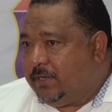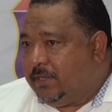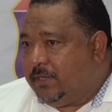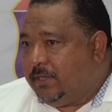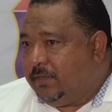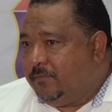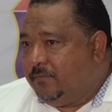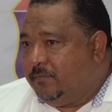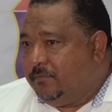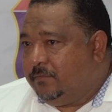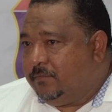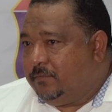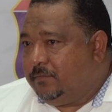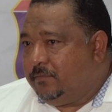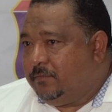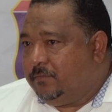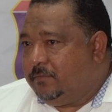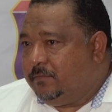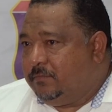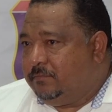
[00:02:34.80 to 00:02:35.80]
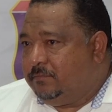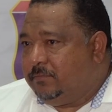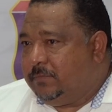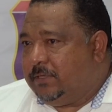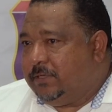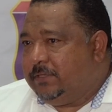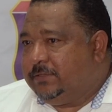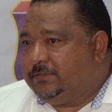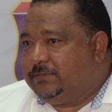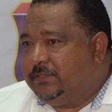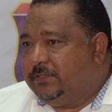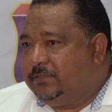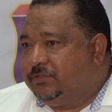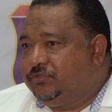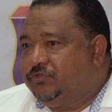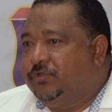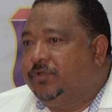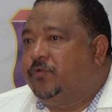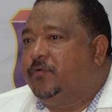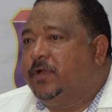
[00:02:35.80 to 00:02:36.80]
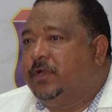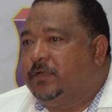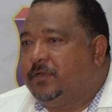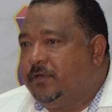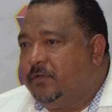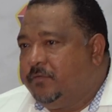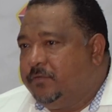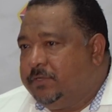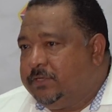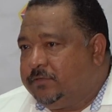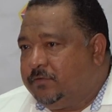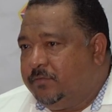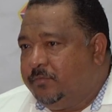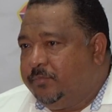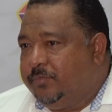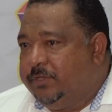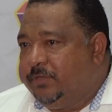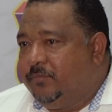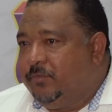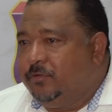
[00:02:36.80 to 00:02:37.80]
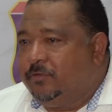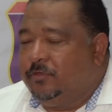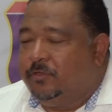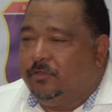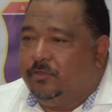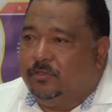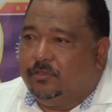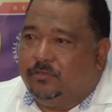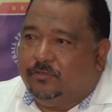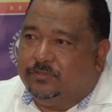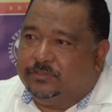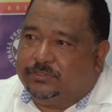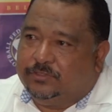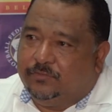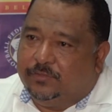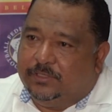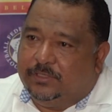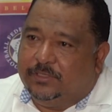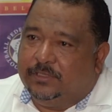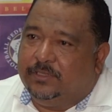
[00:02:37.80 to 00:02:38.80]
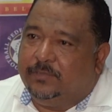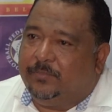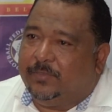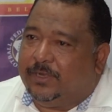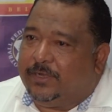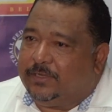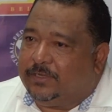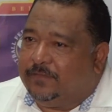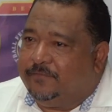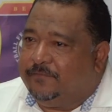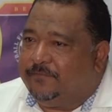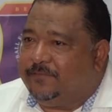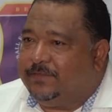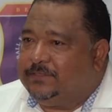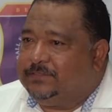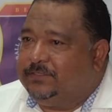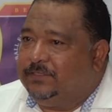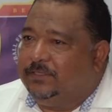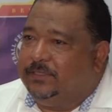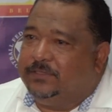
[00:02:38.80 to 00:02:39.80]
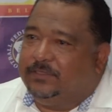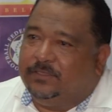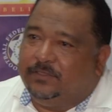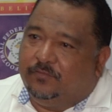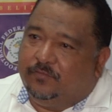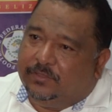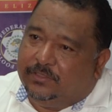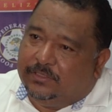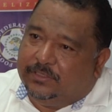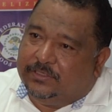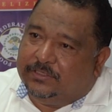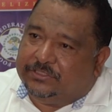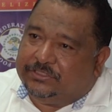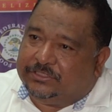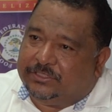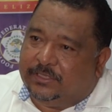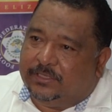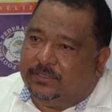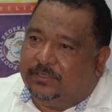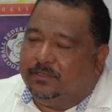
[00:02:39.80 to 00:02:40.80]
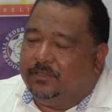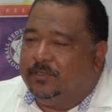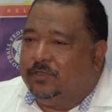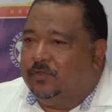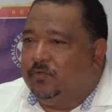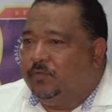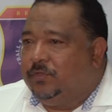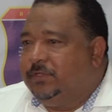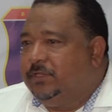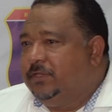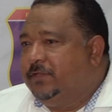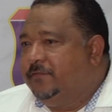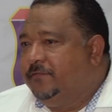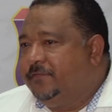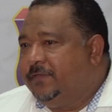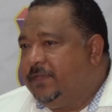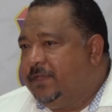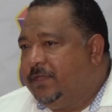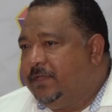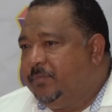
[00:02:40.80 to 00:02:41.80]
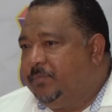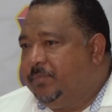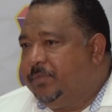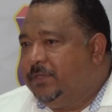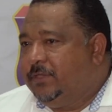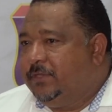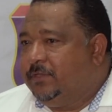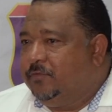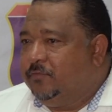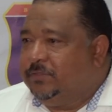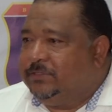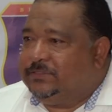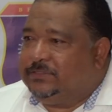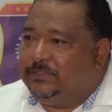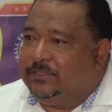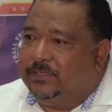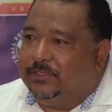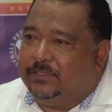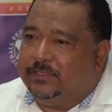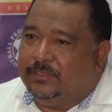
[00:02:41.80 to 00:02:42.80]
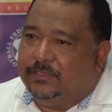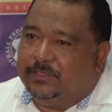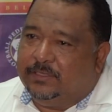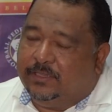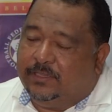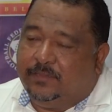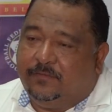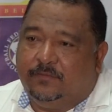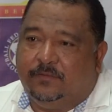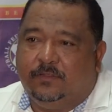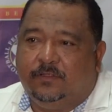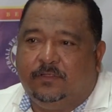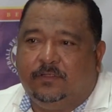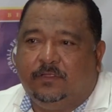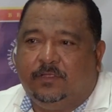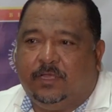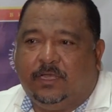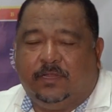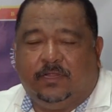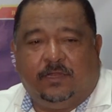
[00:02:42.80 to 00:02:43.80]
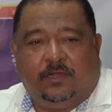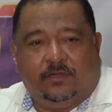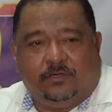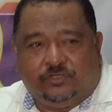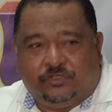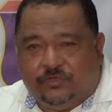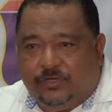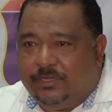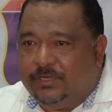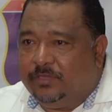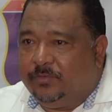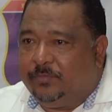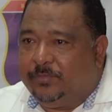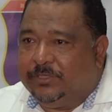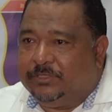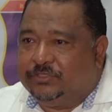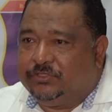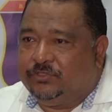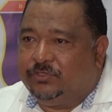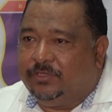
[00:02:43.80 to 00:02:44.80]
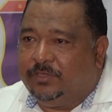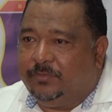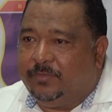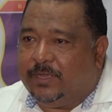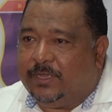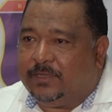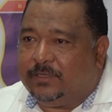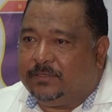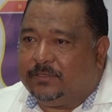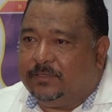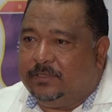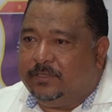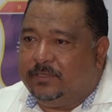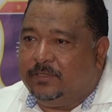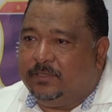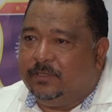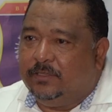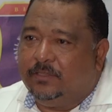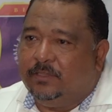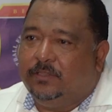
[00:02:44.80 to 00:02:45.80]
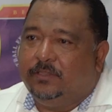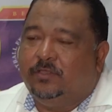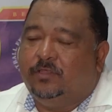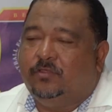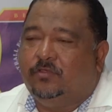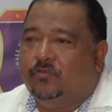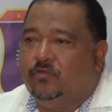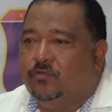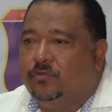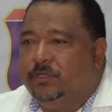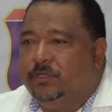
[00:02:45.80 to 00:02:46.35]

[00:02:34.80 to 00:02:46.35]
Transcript: all, I say, three-quarter way complete, but you see we need a parking facility, we need a shed, we need a VIP, we still need another training pitch to the back. You know,